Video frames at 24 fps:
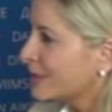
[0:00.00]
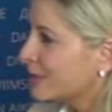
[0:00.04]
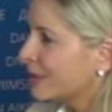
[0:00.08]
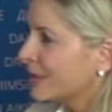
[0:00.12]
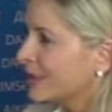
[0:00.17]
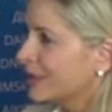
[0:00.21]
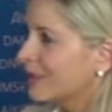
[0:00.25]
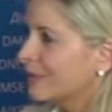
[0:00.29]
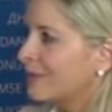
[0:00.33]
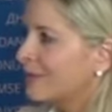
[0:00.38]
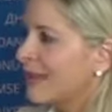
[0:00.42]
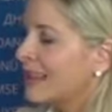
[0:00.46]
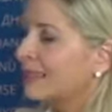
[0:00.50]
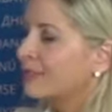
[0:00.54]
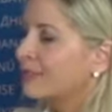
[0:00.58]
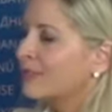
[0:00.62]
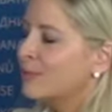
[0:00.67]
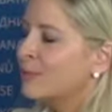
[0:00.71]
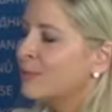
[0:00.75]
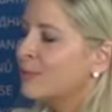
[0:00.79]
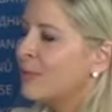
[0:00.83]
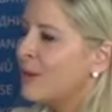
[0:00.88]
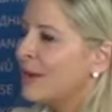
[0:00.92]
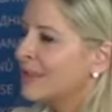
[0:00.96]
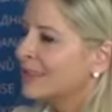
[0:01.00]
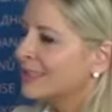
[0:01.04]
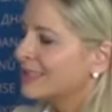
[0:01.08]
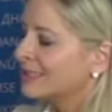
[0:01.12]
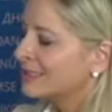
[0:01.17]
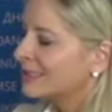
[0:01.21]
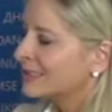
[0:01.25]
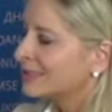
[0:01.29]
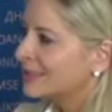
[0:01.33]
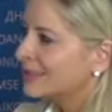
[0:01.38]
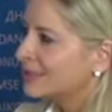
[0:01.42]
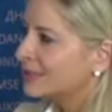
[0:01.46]
with relevant
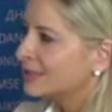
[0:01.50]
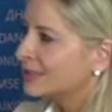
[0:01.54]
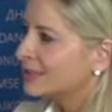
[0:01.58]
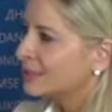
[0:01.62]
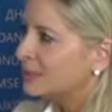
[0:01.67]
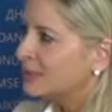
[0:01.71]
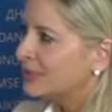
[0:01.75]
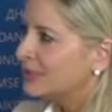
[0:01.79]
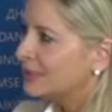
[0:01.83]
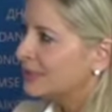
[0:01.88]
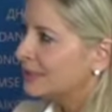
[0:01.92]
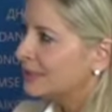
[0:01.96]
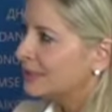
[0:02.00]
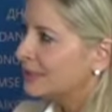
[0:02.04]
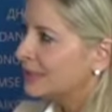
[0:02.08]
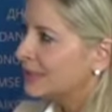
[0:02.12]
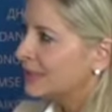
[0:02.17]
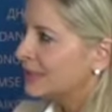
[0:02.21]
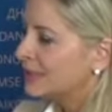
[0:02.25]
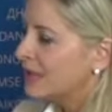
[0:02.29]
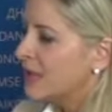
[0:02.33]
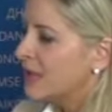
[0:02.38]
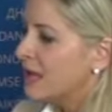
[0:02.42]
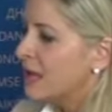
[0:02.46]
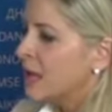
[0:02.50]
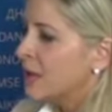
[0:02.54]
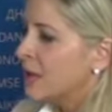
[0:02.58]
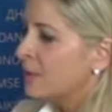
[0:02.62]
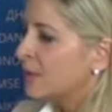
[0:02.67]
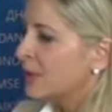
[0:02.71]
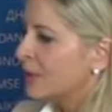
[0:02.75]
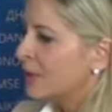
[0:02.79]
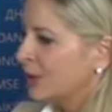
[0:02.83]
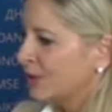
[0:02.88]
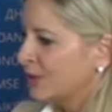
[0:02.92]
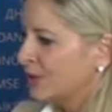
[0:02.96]
bodies of the European Union,
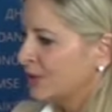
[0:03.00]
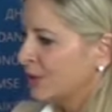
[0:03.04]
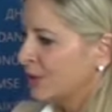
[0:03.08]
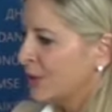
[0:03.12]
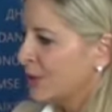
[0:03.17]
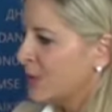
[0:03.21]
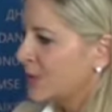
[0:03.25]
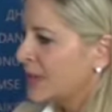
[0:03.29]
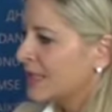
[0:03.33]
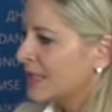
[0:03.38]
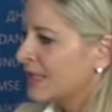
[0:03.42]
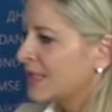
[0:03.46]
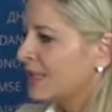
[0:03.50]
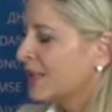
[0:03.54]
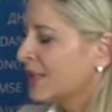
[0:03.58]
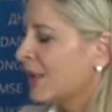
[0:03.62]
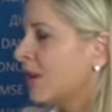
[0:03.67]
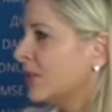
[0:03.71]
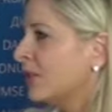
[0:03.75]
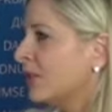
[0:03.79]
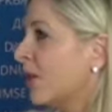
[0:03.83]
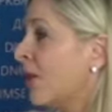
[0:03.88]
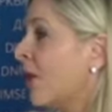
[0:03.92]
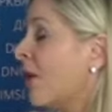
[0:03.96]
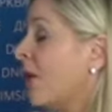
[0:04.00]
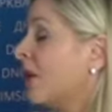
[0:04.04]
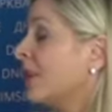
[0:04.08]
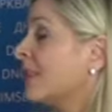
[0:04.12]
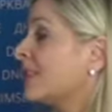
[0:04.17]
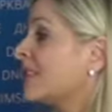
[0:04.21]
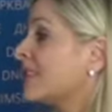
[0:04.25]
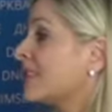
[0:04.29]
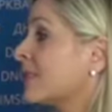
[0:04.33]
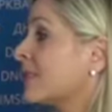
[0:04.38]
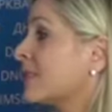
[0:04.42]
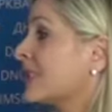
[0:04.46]
but also with the all
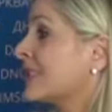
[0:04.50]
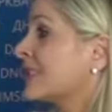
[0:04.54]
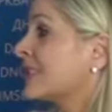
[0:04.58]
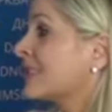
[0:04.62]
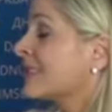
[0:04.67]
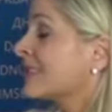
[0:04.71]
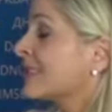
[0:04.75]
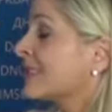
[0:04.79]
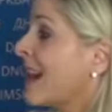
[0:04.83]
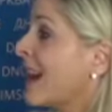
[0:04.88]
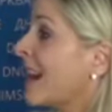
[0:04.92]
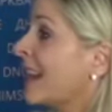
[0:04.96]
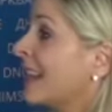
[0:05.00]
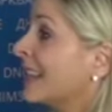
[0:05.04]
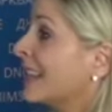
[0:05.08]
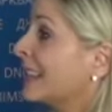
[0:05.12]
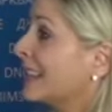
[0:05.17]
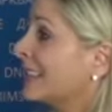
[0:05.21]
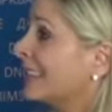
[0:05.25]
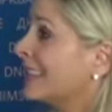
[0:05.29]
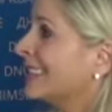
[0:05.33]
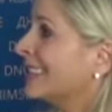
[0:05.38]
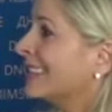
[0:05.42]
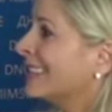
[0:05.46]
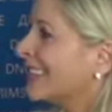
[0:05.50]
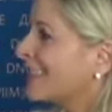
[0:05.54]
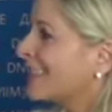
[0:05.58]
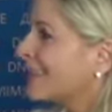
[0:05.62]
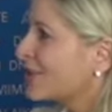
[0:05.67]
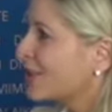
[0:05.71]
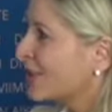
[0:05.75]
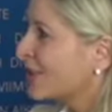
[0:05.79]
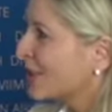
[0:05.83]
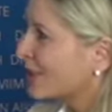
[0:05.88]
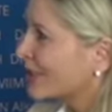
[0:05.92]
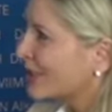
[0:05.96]
of civil society that
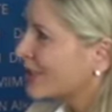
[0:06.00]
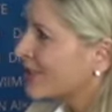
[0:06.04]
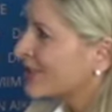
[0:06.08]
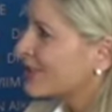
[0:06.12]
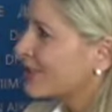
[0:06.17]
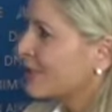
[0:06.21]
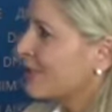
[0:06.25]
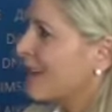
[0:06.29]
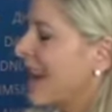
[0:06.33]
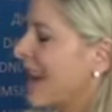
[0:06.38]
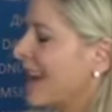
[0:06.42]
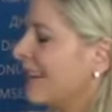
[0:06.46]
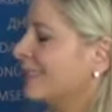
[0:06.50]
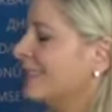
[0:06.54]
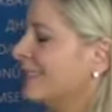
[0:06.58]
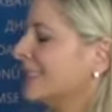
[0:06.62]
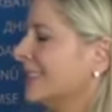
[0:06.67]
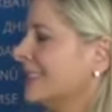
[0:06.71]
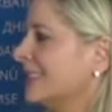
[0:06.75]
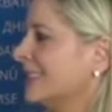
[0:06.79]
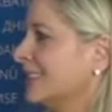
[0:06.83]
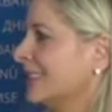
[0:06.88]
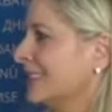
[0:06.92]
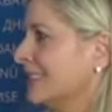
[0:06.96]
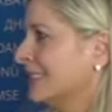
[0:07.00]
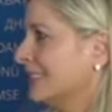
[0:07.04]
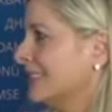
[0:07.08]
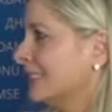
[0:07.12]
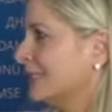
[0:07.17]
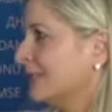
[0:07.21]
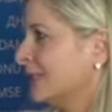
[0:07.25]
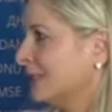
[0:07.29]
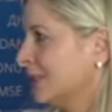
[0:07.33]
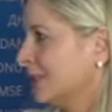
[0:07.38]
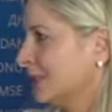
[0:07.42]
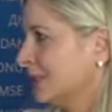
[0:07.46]
circles around
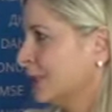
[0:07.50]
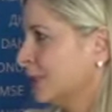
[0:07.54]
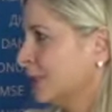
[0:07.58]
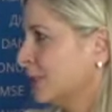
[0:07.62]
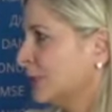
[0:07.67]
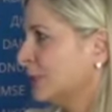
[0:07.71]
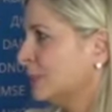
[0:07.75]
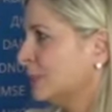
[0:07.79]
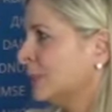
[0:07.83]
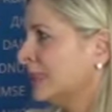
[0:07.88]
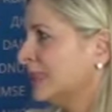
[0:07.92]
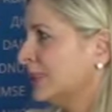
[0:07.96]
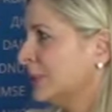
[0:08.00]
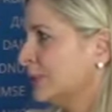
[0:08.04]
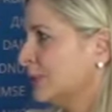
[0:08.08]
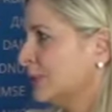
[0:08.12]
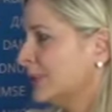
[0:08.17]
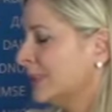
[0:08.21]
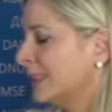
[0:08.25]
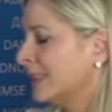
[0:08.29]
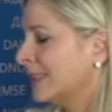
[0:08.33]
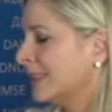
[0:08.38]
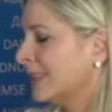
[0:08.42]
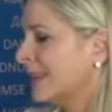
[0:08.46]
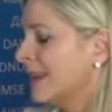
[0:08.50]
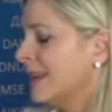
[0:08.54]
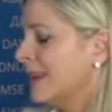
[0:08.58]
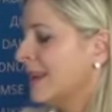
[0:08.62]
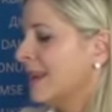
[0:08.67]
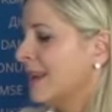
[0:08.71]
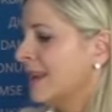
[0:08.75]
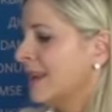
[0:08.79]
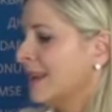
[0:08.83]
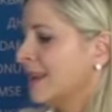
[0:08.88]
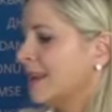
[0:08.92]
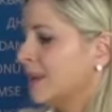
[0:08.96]
the European Union,
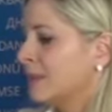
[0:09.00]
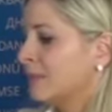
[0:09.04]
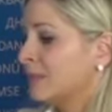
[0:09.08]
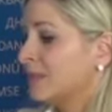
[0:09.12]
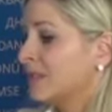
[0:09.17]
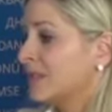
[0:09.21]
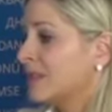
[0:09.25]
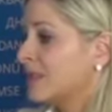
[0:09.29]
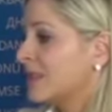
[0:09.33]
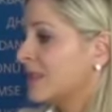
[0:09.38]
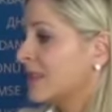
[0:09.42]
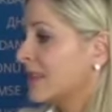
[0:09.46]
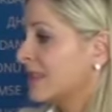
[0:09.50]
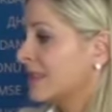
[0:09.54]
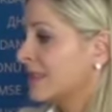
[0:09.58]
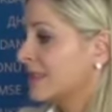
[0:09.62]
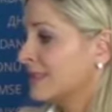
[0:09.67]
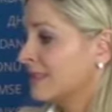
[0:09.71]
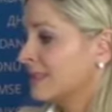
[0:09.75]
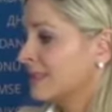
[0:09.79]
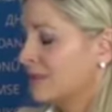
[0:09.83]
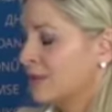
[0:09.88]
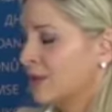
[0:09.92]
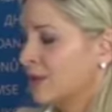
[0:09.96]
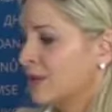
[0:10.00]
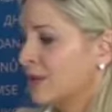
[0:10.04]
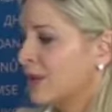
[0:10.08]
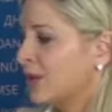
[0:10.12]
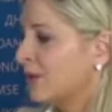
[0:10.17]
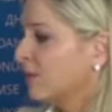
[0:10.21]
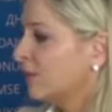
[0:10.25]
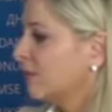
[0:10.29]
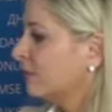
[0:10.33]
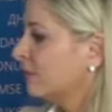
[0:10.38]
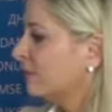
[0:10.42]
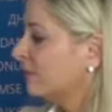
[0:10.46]
such as, you
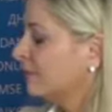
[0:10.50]
know,